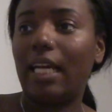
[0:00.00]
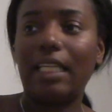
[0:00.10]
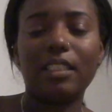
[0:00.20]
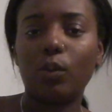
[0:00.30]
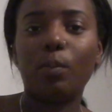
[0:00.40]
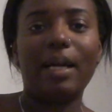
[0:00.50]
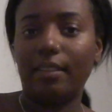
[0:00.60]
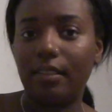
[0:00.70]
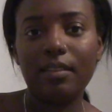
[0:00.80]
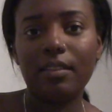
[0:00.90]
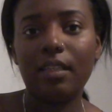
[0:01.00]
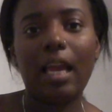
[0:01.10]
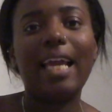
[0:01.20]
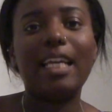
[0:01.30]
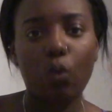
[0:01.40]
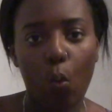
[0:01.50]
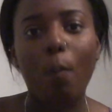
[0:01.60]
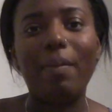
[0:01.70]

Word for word: Like, it's all mad. It's all